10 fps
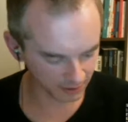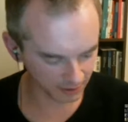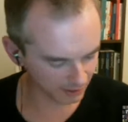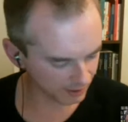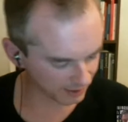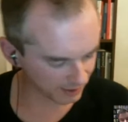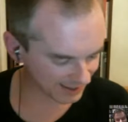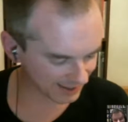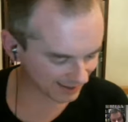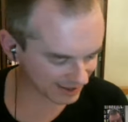
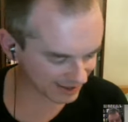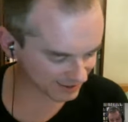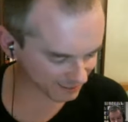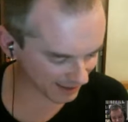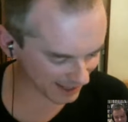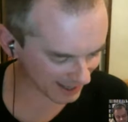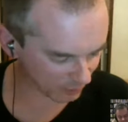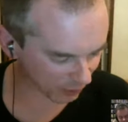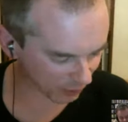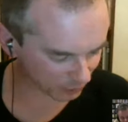And last it is by
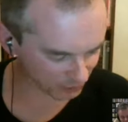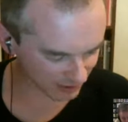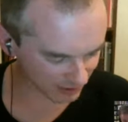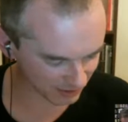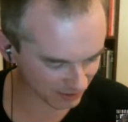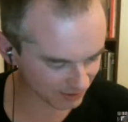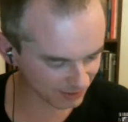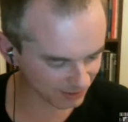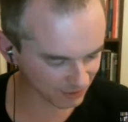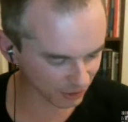Waldron.
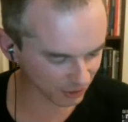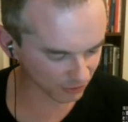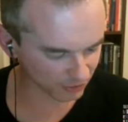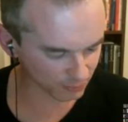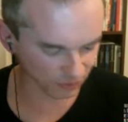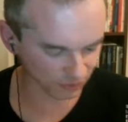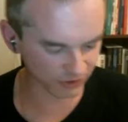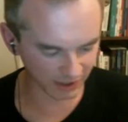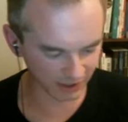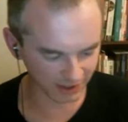It's called
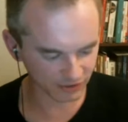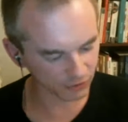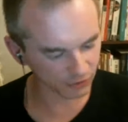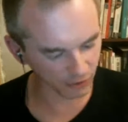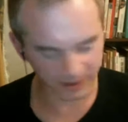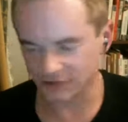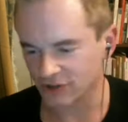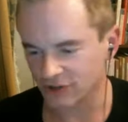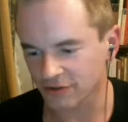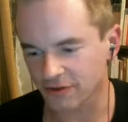Superseding Historic
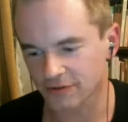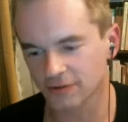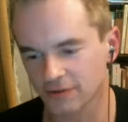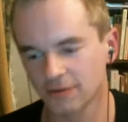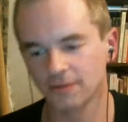Injustice.